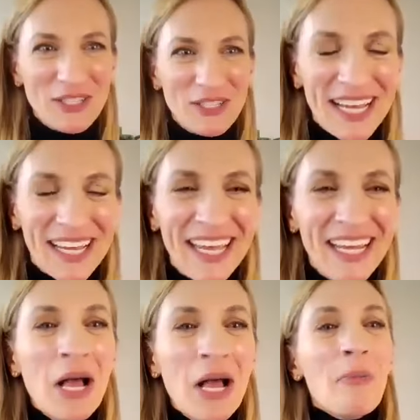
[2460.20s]
for the jacket.
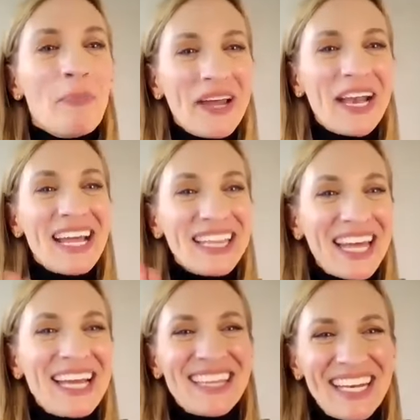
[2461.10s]
But I
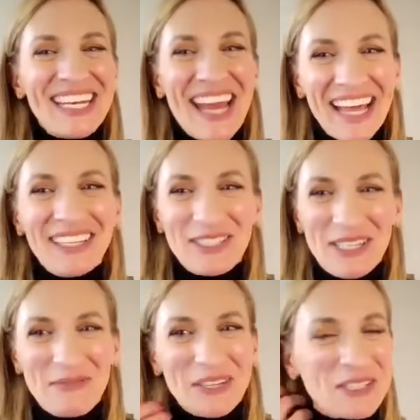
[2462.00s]
like that
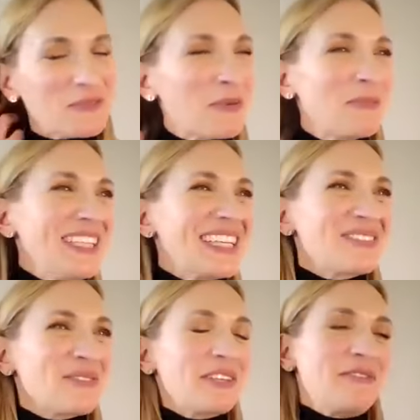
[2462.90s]
analogy because for me,
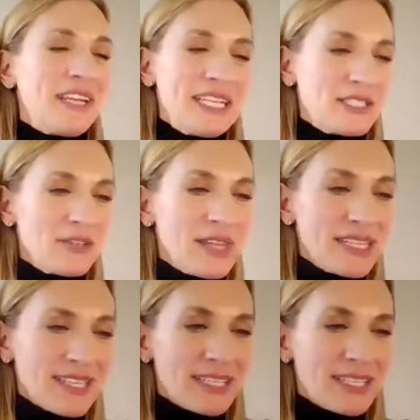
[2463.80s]
that's really funny. So that's